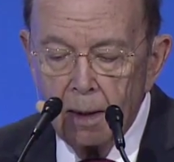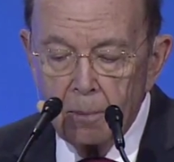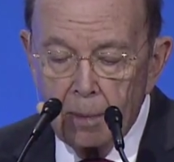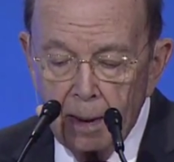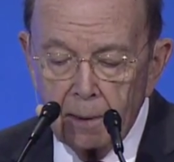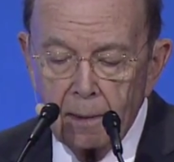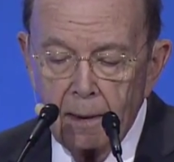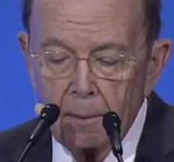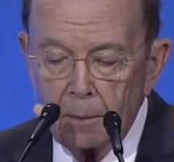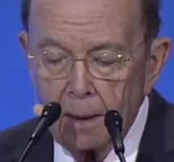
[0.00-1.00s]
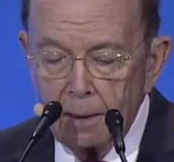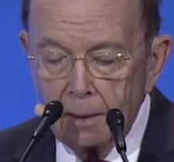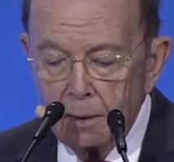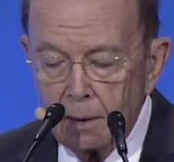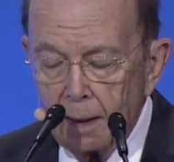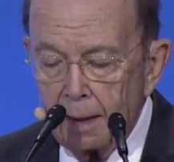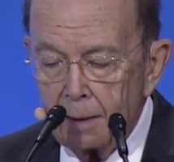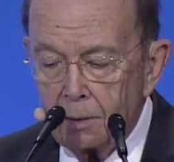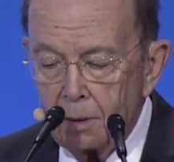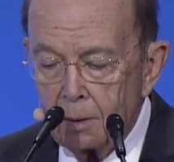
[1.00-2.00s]
but they can
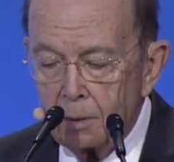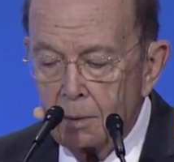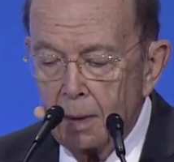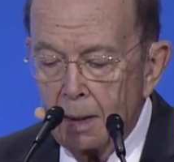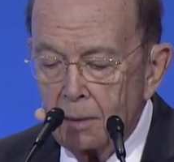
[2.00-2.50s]
guide you